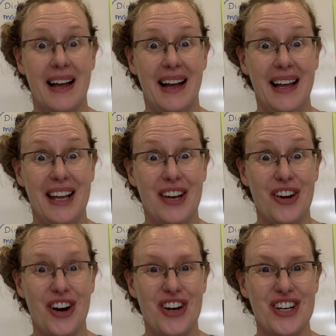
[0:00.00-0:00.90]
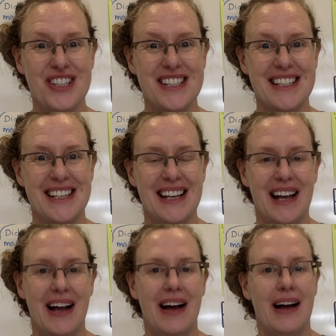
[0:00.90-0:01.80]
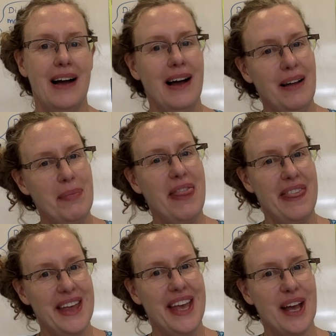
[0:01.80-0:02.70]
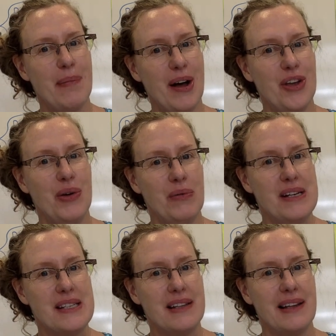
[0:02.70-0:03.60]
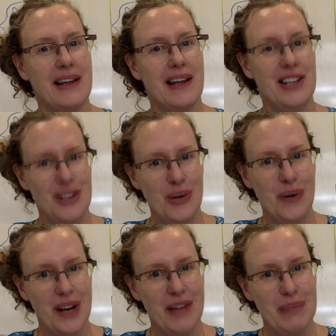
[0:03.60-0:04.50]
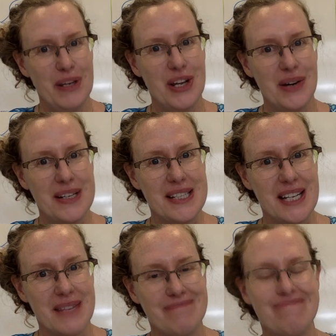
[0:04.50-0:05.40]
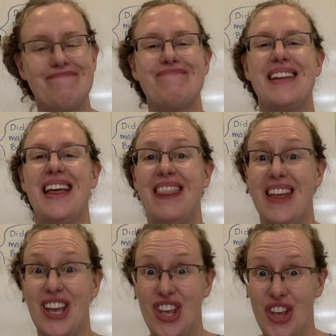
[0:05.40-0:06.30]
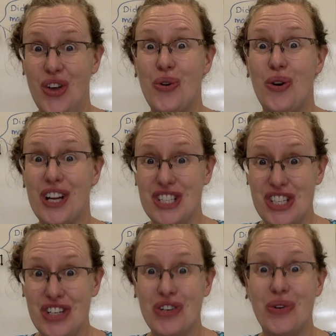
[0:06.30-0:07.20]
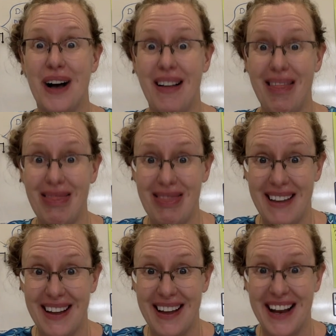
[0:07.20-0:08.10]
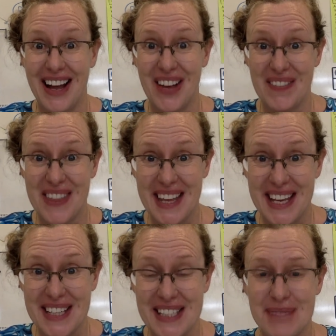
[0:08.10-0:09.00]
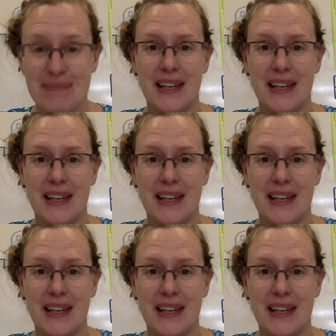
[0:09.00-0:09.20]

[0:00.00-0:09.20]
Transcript: Hi, kindergartners. I've been thinking about you recently, and you know what I've been noticing? That you can do a lot of things.